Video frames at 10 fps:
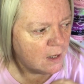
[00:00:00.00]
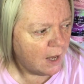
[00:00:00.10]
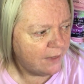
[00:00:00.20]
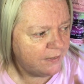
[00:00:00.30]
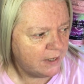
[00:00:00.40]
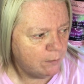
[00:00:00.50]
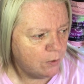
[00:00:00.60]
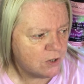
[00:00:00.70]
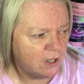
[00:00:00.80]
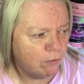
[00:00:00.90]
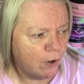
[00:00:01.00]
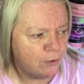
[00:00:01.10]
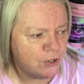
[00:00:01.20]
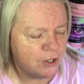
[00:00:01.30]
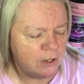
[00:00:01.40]
And that it wasn't
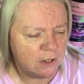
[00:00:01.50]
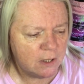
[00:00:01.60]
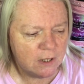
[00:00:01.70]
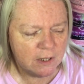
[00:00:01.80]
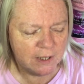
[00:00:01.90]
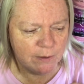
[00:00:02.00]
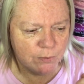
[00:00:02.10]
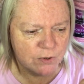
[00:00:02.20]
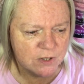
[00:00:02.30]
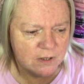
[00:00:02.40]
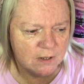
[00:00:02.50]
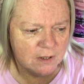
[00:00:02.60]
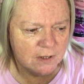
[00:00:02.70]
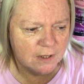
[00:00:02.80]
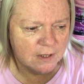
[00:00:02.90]
erosion, it wasn't
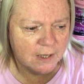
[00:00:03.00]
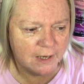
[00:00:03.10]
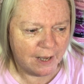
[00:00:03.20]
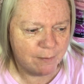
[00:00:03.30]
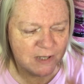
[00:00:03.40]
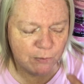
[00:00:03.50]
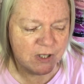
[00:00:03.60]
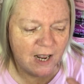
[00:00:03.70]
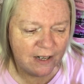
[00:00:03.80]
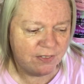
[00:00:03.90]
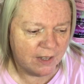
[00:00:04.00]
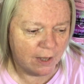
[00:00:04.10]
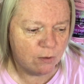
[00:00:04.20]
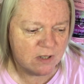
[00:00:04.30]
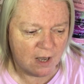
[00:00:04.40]
collapse, it wasn't anything
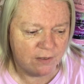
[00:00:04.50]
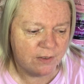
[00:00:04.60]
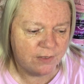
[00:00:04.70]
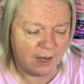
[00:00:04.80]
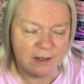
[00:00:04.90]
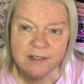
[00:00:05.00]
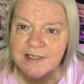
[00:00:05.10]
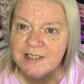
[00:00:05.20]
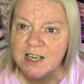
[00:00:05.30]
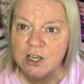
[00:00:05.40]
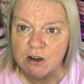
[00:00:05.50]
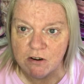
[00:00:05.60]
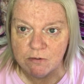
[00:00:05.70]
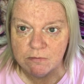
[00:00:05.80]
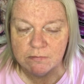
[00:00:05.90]
else other than a
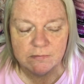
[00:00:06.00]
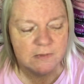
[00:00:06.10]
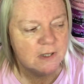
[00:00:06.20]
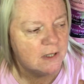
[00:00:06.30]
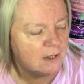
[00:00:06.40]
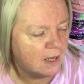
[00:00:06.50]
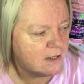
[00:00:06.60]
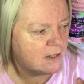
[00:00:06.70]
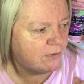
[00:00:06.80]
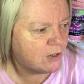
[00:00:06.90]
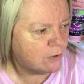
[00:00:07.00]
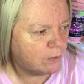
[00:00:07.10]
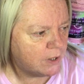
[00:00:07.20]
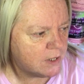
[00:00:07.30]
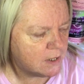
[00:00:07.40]
sinkhole. That's the official
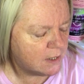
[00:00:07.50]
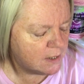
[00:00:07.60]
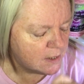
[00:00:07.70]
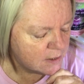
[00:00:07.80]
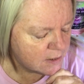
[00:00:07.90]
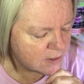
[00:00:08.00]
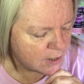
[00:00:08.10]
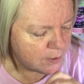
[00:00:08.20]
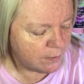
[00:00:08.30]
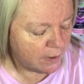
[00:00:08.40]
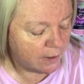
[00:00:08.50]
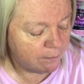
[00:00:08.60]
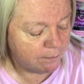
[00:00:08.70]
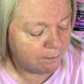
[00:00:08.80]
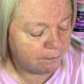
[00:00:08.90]
word. So
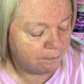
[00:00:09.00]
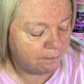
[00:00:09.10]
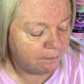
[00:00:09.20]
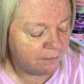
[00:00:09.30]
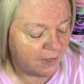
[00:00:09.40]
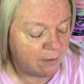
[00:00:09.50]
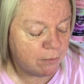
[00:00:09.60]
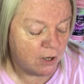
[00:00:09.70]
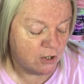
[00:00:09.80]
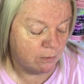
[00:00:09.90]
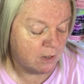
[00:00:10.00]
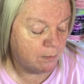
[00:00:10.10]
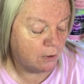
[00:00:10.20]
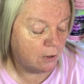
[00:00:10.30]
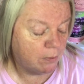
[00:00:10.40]
then pressure was
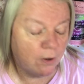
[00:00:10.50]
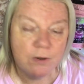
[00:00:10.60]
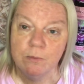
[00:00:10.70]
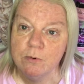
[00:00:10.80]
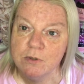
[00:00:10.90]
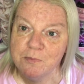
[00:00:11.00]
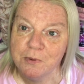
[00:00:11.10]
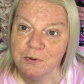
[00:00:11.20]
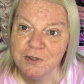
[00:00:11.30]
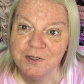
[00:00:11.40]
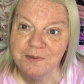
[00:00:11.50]
put upon the water board,